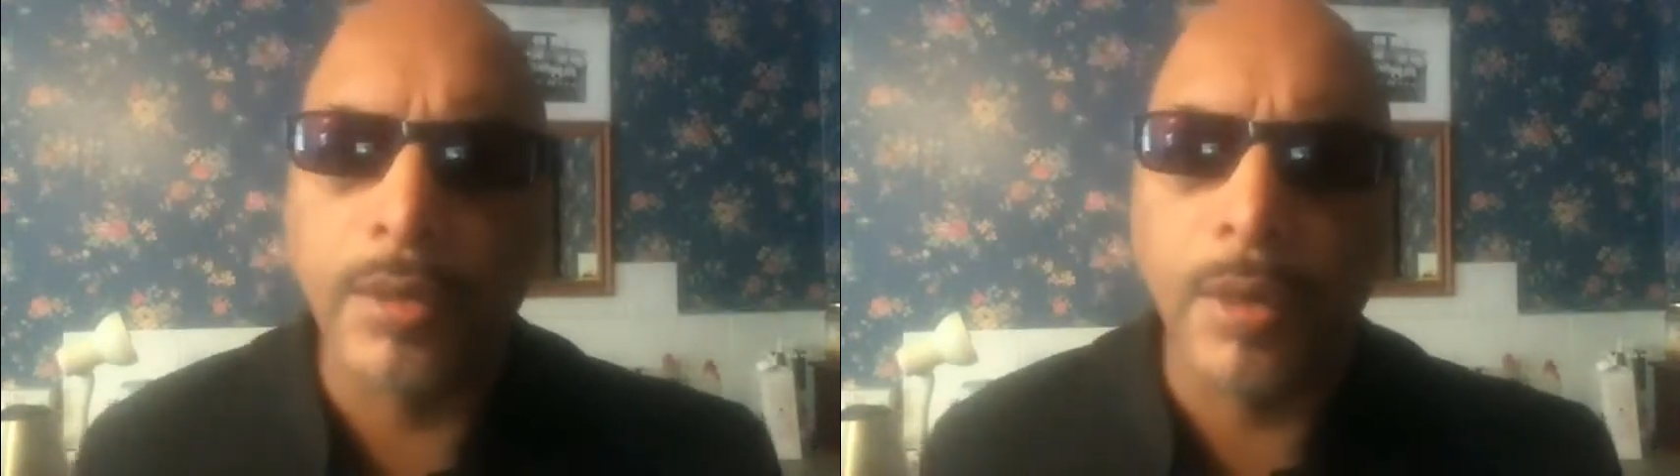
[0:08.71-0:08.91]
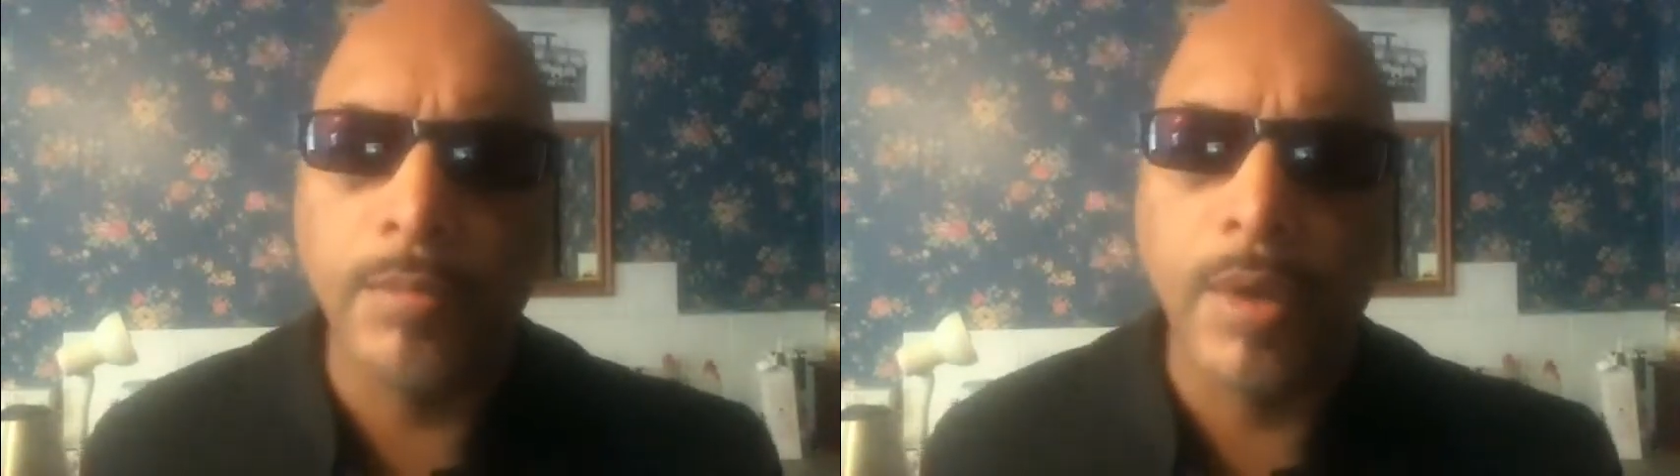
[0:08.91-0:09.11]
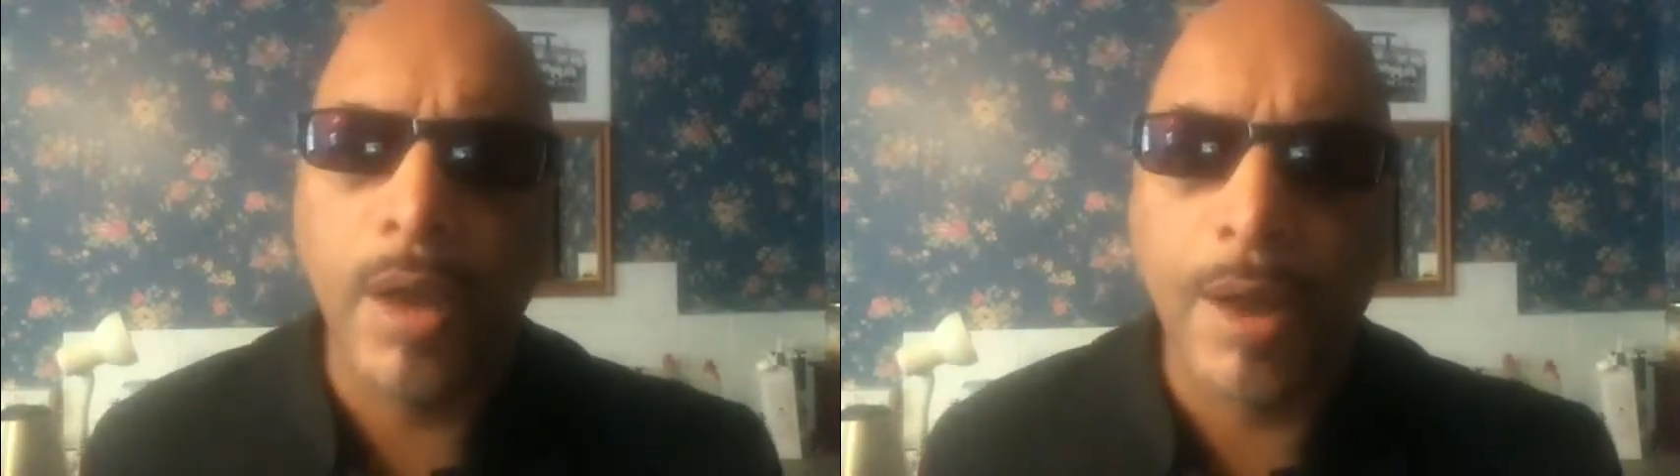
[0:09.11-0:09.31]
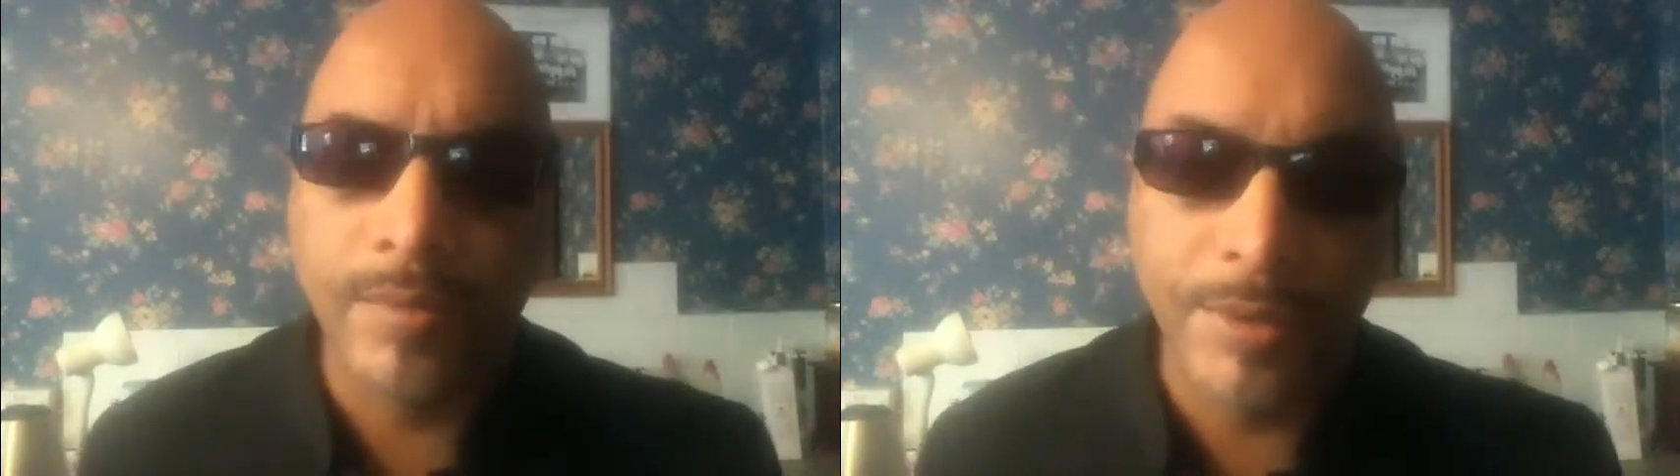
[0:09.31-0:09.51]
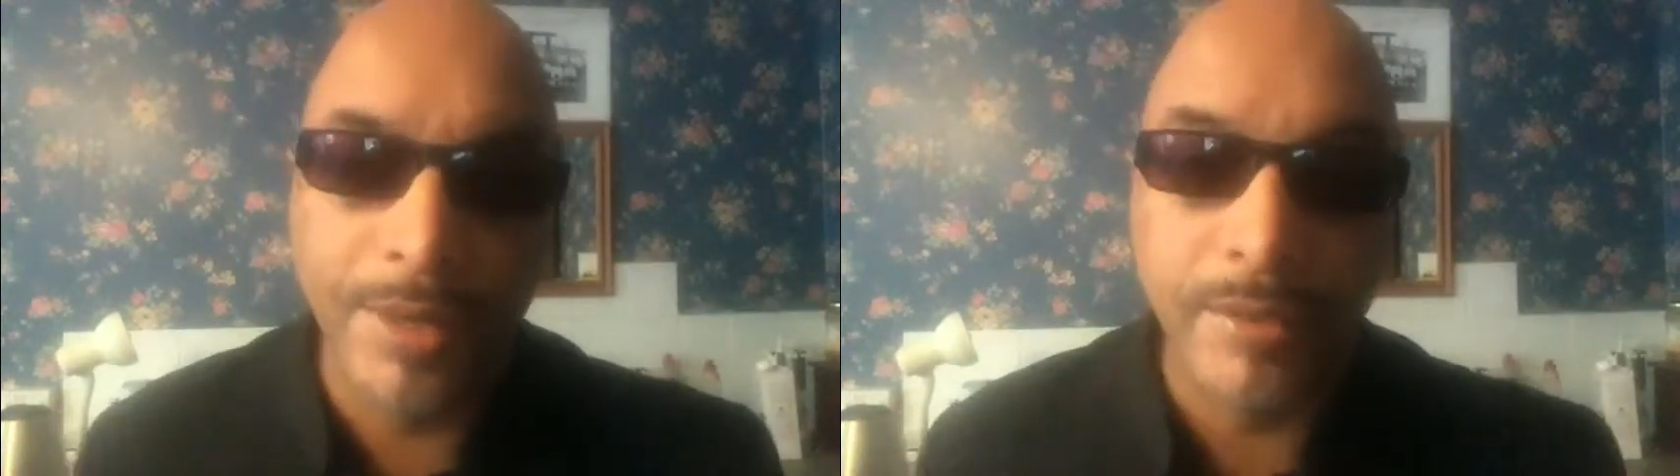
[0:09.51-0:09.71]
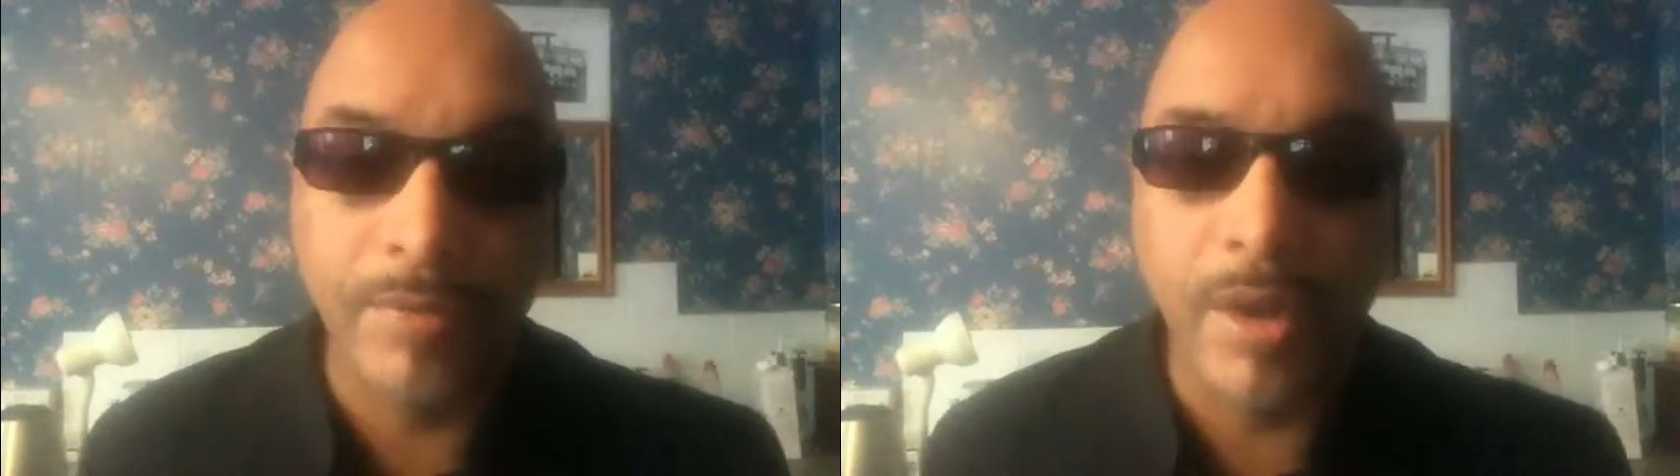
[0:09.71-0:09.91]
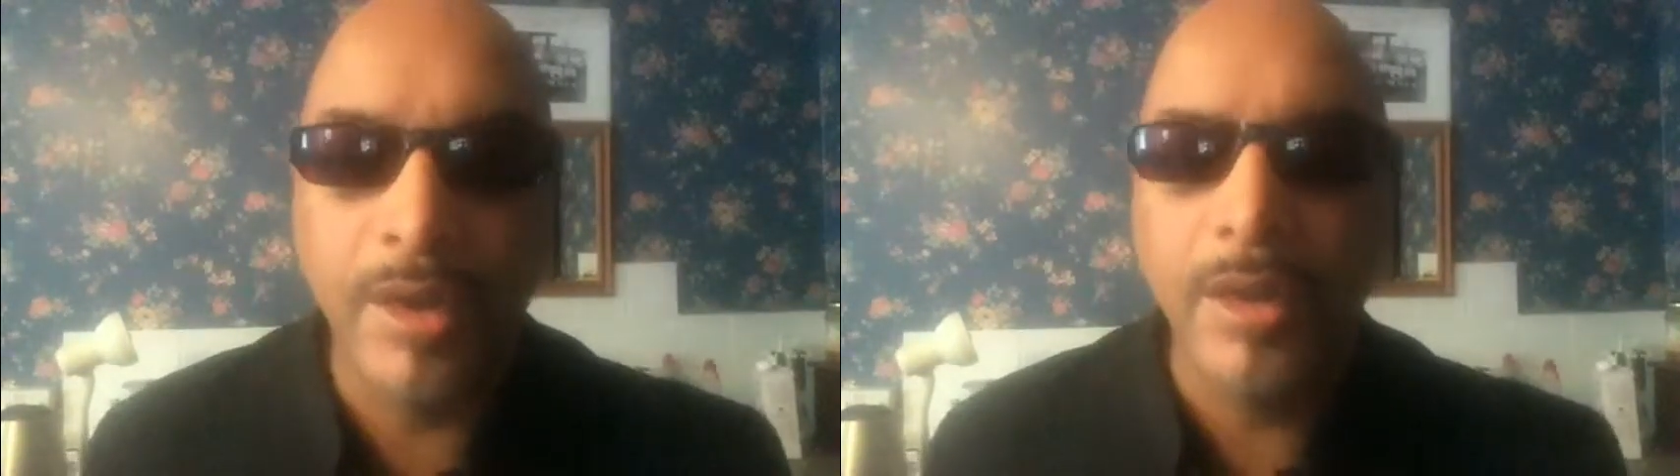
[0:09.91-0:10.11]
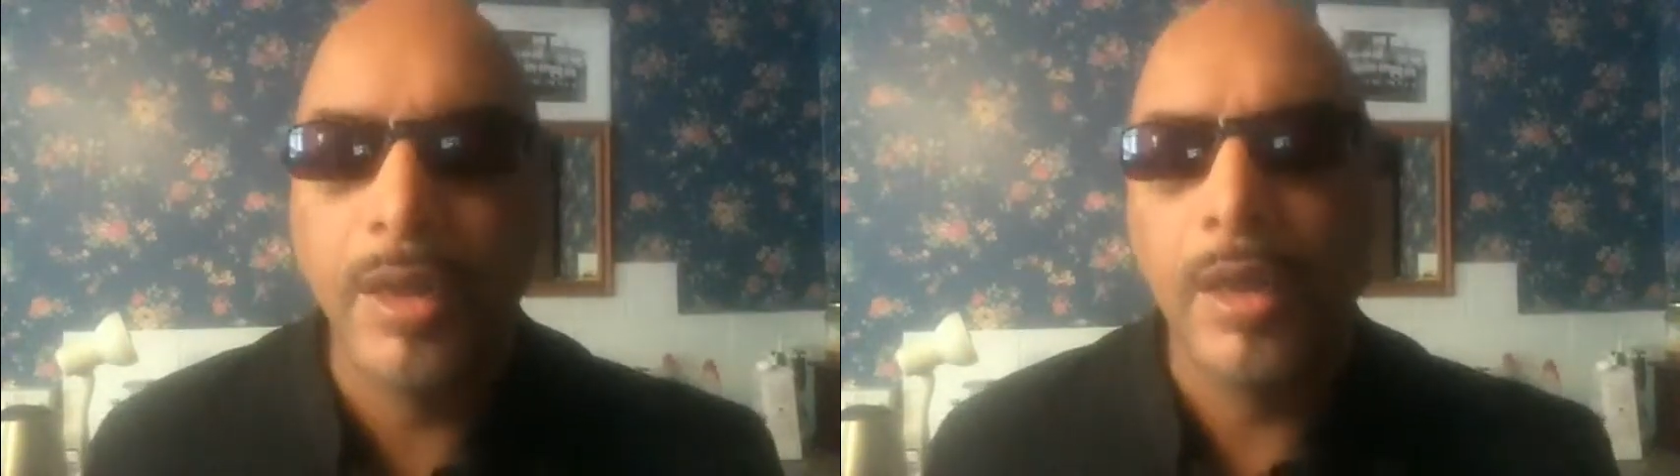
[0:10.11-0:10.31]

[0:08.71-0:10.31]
to him after this feed.